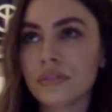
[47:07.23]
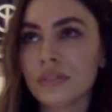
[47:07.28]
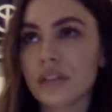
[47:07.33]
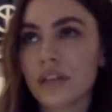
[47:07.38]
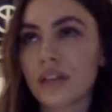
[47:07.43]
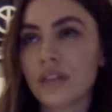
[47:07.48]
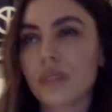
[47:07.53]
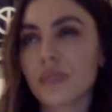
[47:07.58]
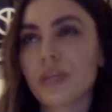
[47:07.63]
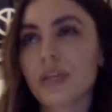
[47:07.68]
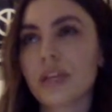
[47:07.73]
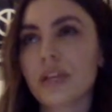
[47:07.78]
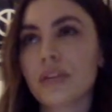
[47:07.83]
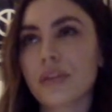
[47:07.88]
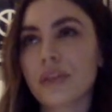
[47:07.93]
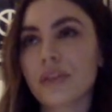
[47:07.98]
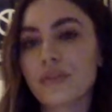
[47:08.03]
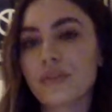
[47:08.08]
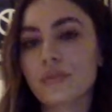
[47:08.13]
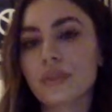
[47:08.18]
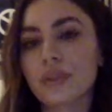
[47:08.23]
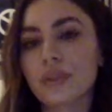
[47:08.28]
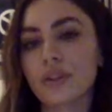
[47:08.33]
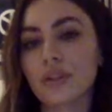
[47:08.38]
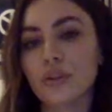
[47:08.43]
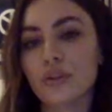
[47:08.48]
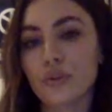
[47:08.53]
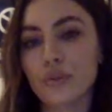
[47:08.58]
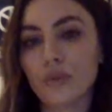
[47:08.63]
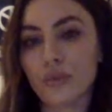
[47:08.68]
I don't want to get away from the
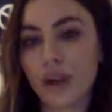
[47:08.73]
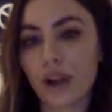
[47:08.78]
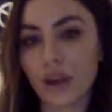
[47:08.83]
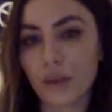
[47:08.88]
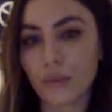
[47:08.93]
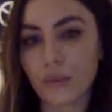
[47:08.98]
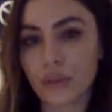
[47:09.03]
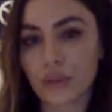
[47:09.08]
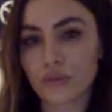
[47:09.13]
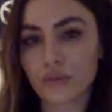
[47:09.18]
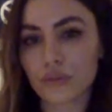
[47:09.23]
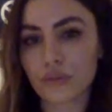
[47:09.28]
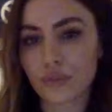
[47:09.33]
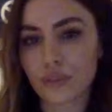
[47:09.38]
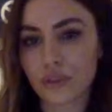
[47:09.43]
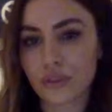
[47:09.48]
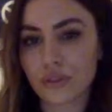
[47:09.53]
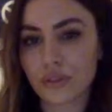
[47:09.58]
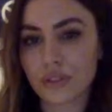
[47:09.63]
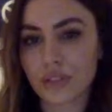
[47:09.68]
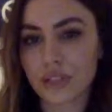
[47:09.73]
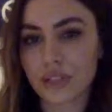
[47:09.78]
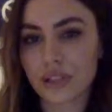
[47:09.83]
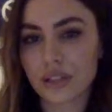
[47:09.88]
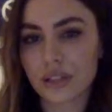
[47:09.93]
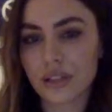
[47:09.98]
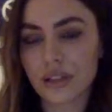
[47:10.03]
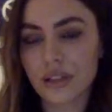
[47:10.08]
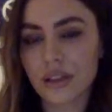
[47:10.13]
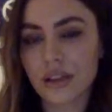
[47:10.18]
you rhyme because we've used it
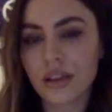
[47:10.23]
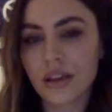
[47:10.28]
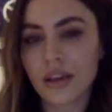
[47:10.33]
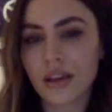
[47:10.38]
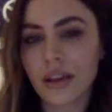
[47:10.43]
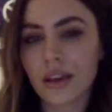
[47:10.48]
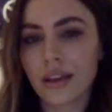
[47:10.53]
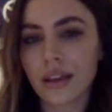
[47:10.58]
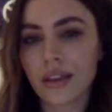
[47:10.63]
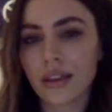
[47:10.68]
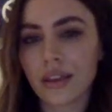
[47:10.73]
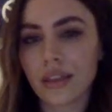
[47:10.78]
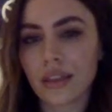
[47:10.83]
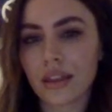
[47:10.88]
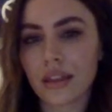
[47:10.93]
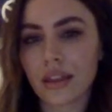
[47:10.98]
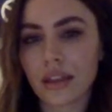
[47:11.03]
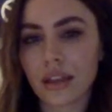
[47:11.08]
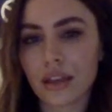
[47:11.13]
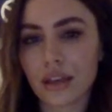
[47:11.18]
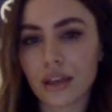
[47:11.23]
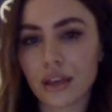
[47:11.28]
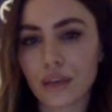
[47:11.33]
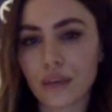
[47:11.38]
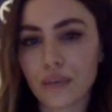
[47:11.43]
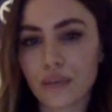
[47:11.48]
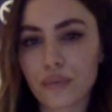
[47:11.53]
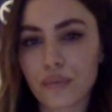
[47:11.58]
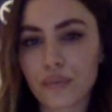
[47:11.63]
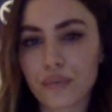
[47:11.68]
in the
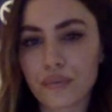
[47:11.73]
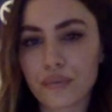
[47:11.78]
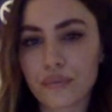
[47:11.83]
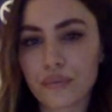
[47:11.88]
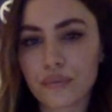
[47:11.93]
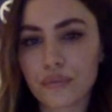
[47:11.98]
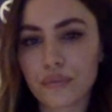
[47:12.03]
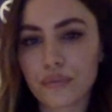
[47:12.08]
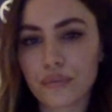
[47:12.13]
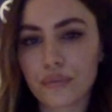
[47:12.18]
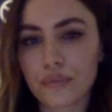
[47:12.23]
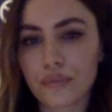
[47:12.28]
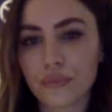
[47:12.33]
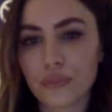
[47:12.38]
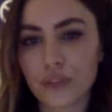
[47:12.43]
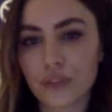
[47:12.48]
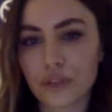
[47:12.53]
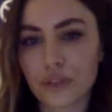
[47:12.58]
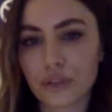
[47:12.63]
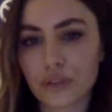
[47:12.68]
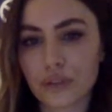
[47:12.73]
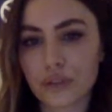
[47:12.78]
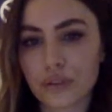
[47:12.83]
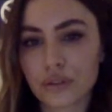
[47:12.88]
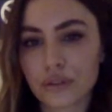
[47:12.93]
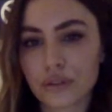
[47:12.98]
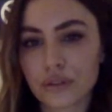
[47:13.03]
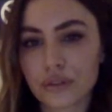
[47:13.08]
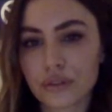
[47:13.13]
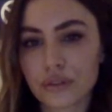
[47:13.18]
verse.
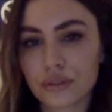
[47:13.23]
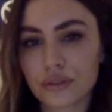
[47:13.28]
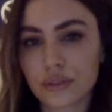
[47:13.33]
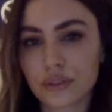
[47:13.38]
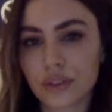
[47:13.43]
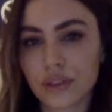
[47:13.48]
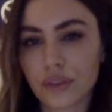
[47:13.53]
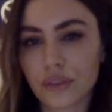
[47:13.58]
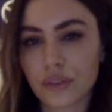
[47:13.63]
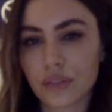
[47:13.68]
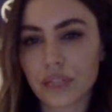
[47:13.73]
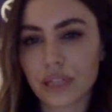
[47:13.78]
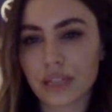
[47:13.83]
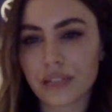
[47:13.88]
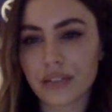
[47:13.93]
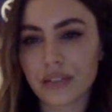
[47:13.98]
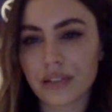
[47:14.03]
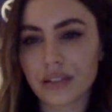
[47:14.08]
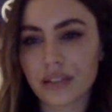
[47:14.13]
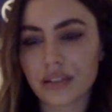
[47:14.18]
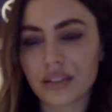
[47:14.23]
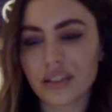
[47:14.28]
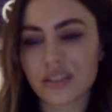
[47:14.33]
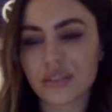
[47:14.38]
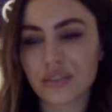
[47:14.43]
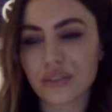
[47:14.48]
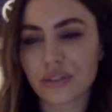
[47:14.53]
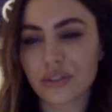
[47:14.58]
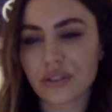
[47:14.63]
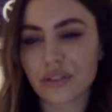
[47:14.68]
So I think it would be nice to get a
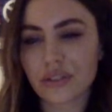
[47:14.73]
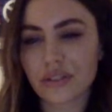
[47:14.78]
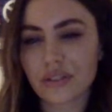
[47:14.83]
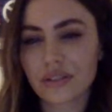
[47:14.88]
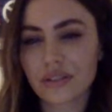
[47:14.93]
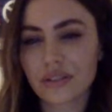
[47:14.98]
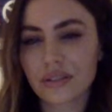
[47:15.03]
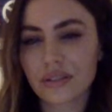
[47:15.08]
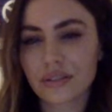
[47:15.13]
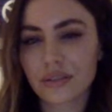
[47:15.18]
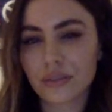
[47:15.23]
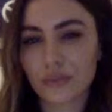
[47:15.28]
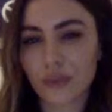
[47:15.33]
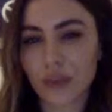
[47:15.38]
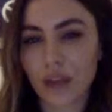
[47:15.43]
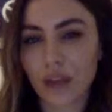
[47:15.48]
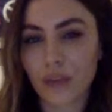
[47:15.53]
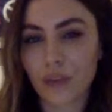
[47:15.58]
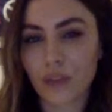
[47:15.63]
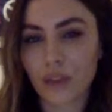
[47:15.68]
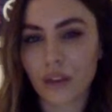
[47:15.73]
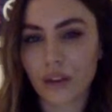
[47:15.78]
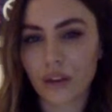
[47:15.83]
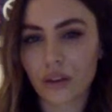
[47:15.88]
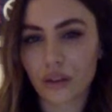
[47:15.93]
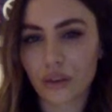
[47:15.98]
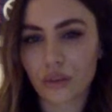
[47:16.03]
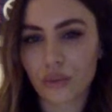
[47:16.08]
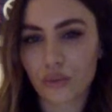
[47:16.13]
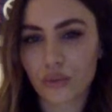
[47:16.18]
different rhyme there
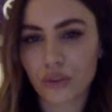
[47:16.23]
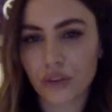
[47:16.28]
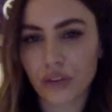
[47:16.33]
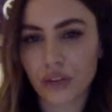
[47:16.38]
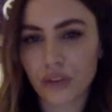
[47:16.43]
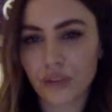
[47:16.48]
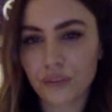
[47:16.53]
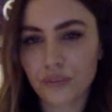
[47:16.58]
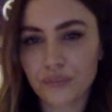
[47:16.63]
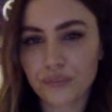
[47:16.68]
in the pre.